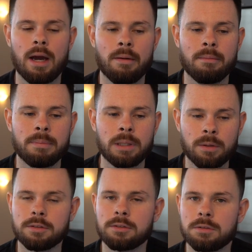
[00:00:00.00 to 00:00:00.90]

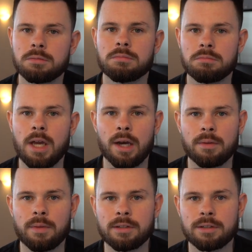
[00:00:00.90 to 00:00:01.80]
because
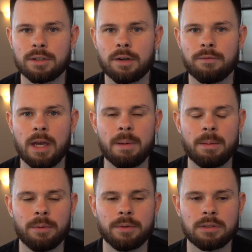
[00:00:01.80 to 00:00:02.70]
there's a lot of fake
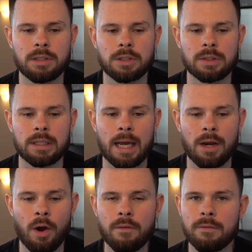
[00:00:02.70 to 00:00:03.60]
people in this industry, and
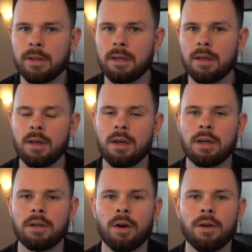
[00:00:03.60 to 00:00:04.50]
hopefully,
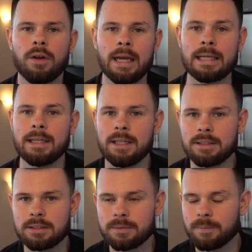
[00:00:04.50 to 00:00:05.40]
at
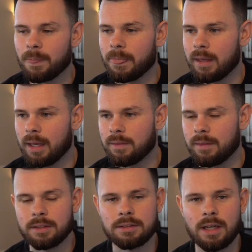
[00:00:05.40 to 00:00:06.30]
least in
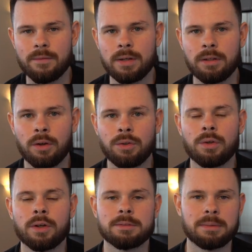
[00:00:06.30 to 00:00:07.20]
this video, you
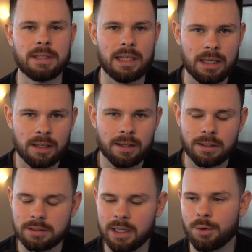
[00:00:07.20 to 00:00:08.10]
got some key
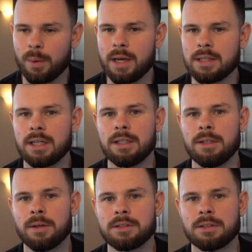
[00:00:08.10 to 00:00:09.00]
takeaways and you
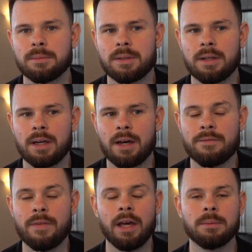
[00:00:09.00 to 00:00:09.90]
got some
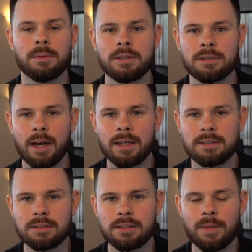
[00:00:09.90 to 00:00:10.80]
valuable
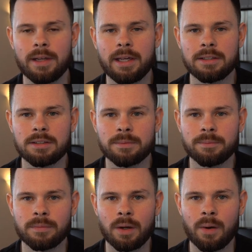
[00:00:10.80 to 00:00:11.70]
insights at the least.
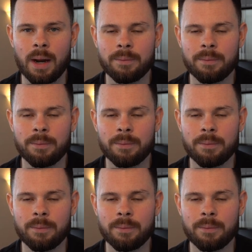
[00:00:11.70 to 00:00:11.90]
All right.